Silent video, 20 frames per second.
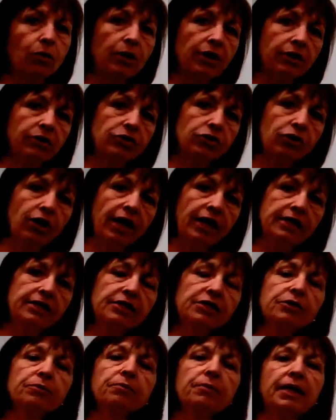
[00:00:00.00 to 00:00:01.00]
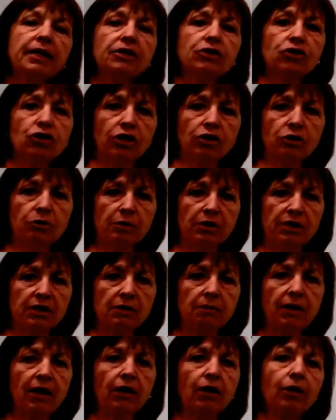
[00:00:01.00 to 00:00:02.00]
we are trying to make judgments
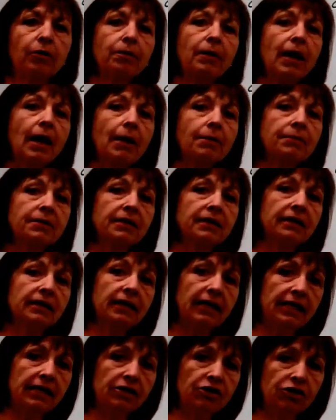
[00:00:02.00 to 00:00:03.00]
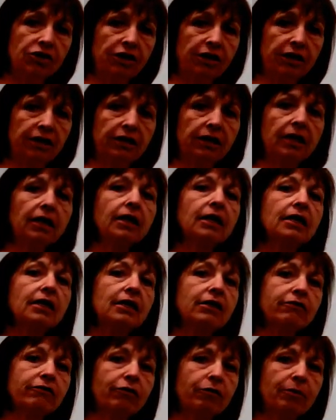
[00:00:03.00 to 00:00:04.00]
about our population
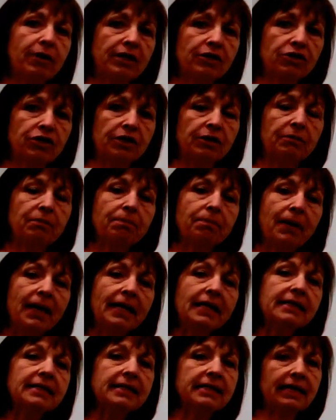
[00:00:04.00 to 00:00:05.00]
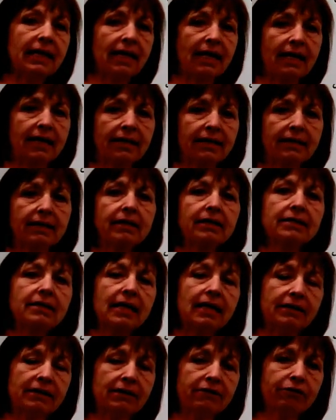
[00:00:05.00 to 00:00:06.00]
information based on
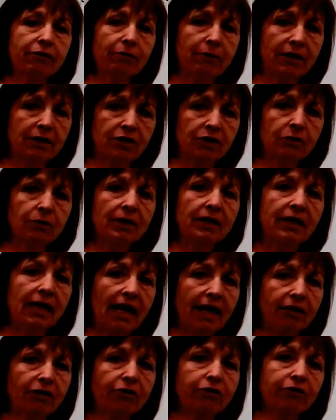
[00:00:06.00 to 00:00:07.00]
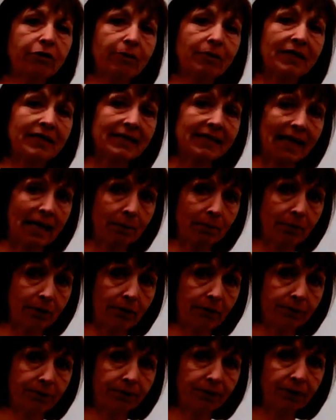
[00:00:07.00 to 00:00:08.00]
information we gather from the
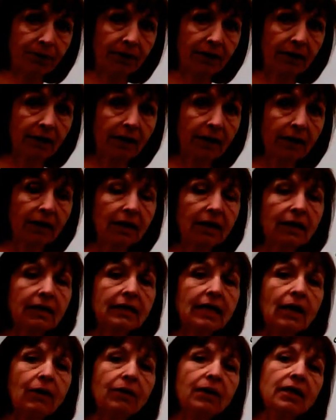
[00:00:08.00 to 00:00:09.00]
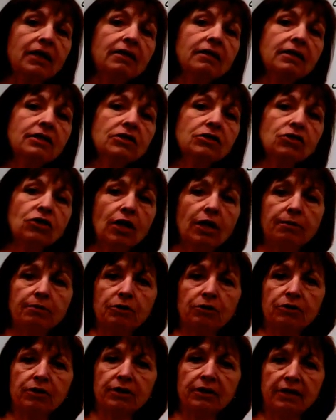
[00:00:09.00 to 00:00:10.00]
sample. Now in this
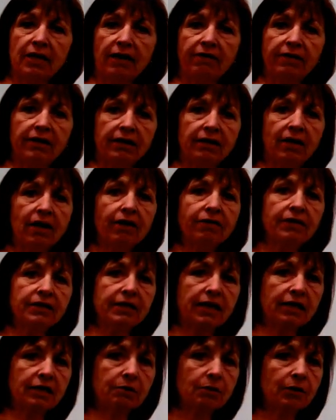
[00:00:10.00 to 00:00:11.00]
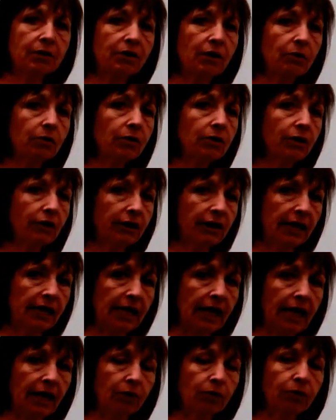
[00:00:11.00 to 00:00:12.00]
chapter 7 of the textbook that we're
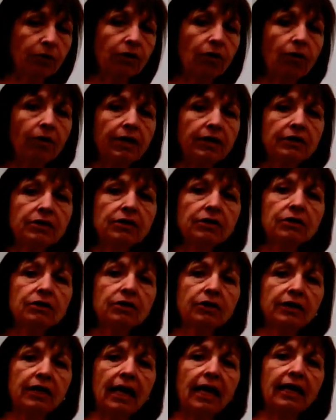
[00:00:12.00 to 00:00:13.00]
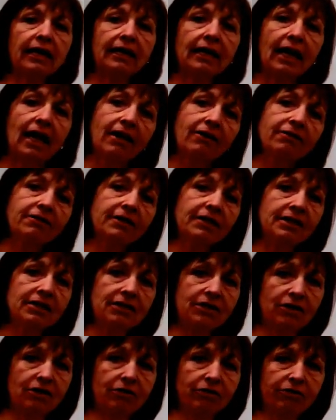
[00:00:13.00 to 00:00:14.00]
looking at, we're going to look at
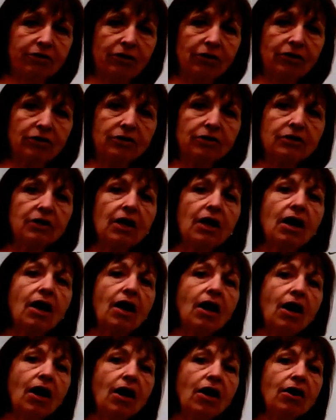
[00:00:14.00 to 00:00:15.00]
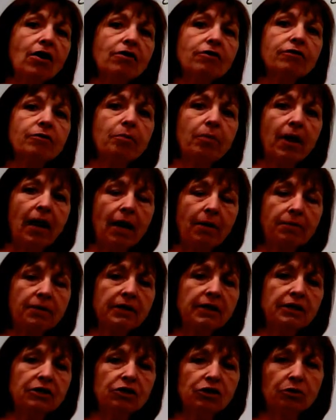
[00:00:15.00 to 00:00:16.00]
confidence intervals of
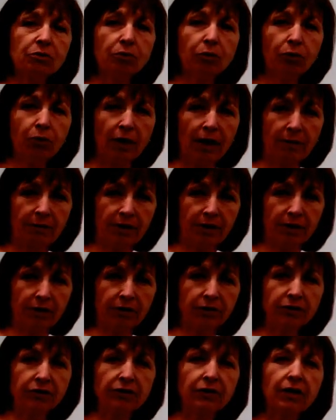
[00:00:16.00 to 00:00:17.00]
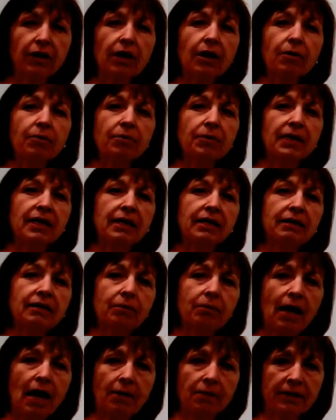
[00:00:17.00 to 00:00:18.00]
population parameters being the
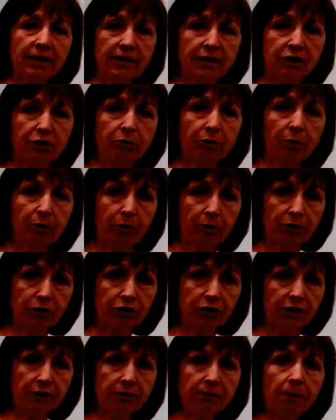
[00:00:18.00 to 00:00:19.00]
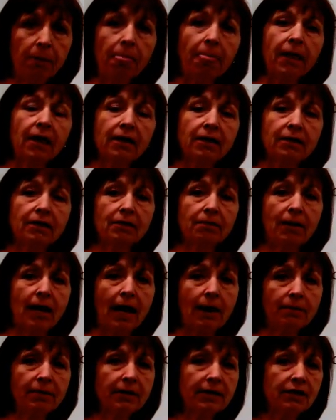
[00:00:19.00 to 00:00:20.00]
population proportion, the
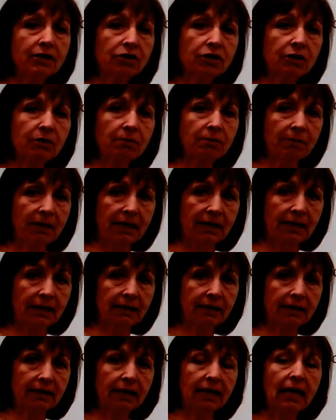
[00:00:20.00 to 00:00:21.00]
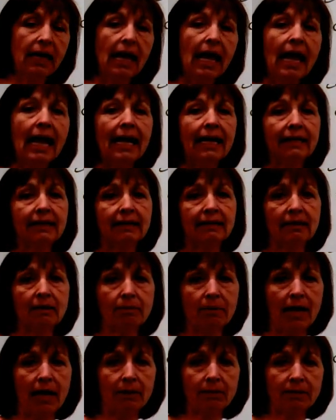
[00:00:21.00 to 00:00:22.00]
population mean, and the
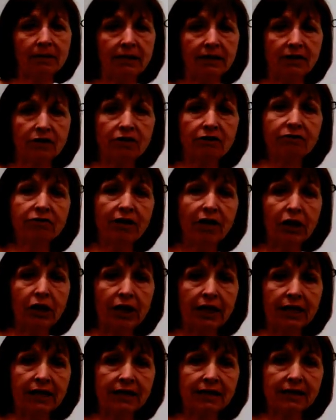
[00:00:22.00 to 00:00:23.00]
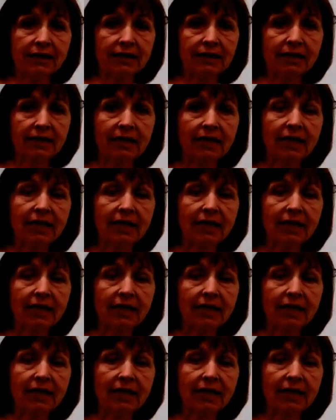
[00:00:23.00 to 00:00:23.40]
population variance.